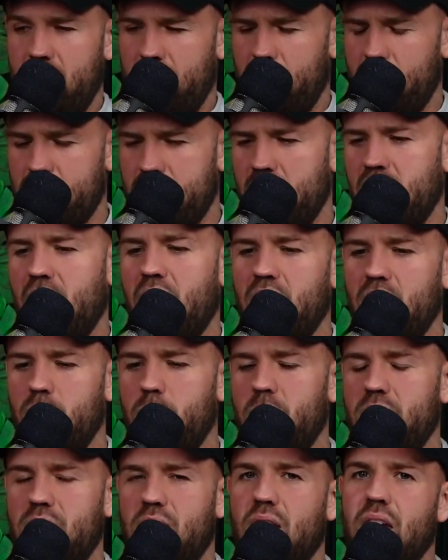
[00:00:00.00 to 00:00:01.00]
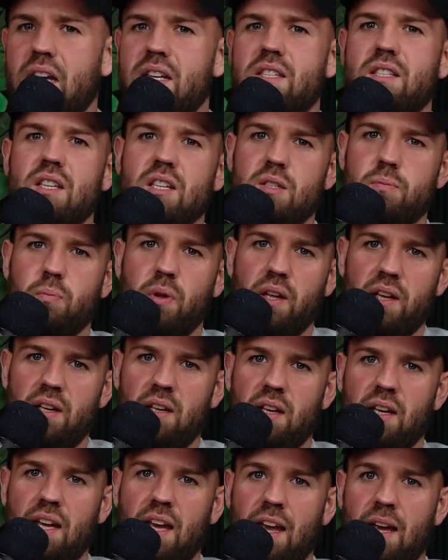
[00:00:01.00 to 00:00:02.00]
There's an element to this that's playing
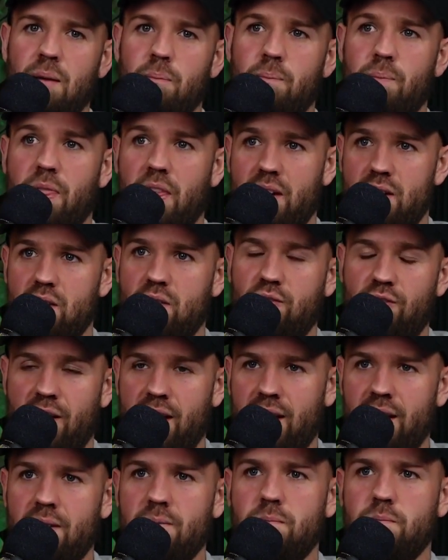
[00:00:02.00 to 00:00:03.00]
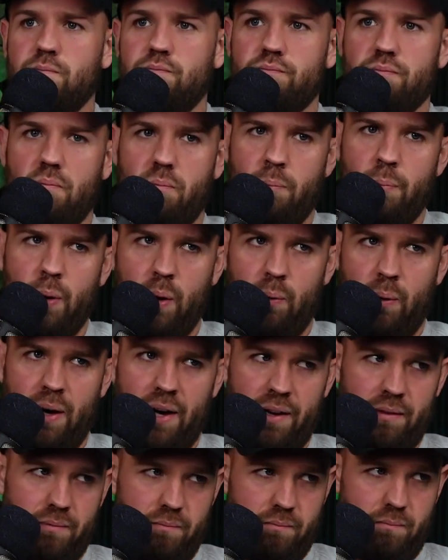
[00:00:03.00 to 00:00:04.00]
the game that's fine, but
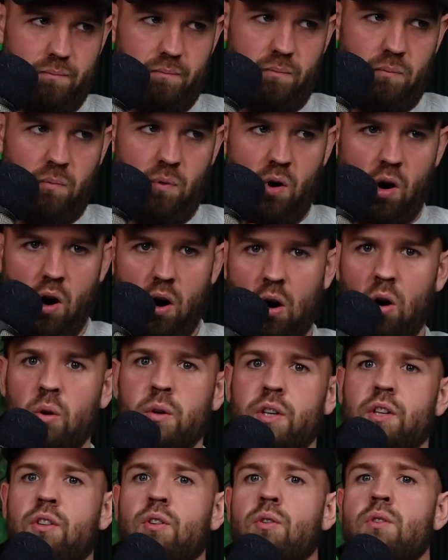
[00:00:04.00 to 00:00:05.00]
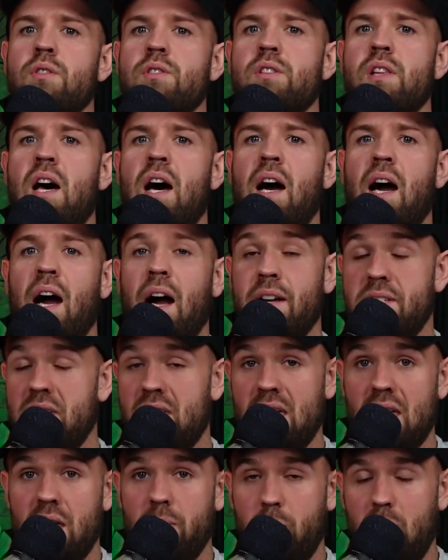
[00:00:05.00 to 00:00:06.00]
when all you do is that, I
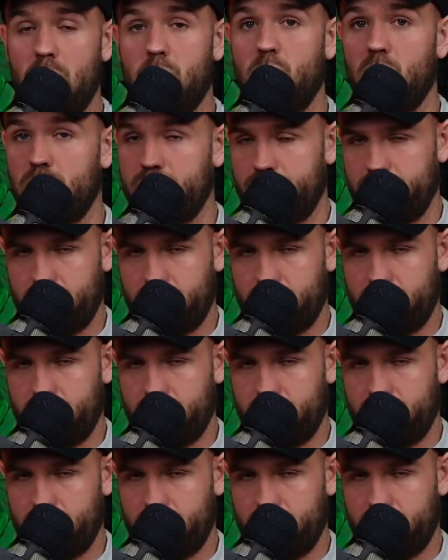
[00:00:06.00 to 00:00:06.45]
see people,